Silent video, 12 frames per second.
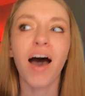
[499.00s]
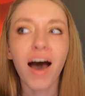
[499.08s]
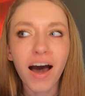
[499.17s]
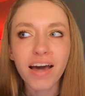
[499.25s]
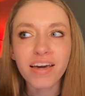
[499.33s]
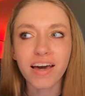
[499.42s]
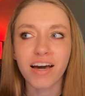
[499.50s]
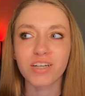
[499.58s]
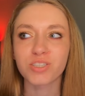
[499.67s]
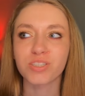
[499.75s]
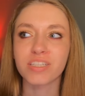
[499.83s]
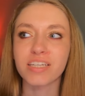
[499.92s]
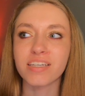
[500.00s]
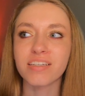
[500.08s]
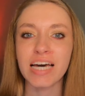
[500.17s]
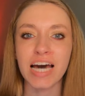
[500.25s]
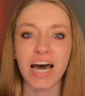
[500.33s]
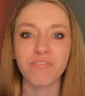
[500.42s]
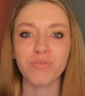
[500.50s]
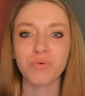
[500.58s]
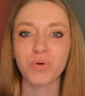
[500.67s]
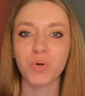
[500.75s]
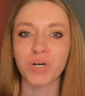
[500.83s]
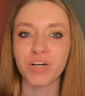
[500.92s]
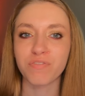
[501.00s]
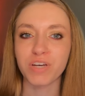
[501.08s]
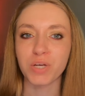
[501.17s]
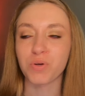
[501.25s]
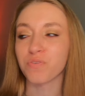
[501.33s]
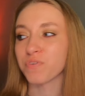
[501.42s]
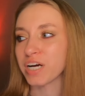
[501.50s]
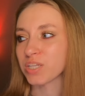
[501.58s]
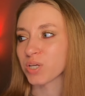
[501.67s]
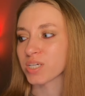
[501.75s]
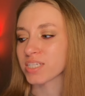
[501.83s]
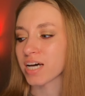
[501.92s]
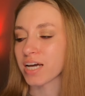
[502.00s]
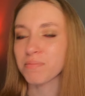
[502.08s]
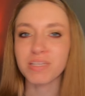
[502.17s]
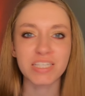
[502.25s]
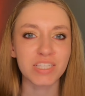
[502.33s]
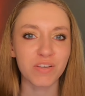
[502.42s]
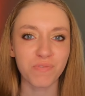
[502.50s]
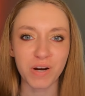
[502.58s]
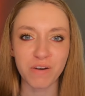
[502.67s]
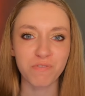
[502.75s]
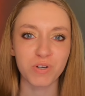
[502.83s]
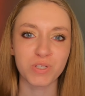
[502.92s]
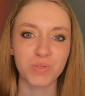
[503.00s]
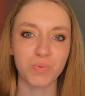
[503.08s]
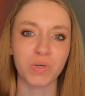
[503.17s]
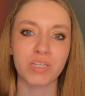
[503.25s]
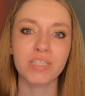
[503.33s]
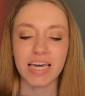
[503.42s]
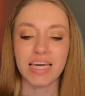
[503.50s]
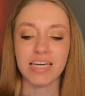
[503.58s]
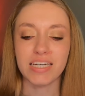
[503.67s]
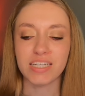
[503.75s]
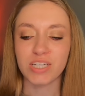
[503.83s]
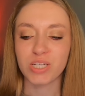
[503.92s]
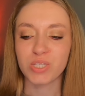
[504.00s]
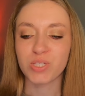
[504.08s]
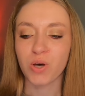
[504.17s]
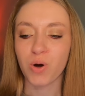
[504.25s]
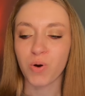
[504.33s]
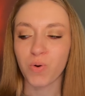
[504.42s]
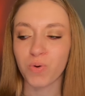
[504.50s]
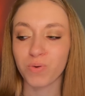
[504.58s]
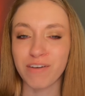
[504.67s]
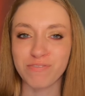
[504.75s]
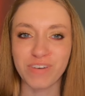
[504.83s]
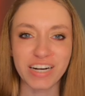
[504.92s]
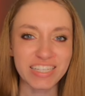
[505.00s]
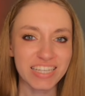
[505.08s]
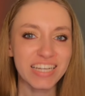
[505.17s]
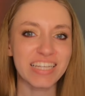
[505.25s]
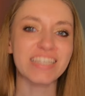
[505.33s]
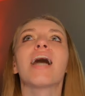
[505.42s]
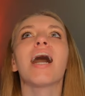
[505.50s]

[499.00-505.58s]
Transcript: I actually haven't recorded a video in a very long time. This is the very first one, and so I'm very excited.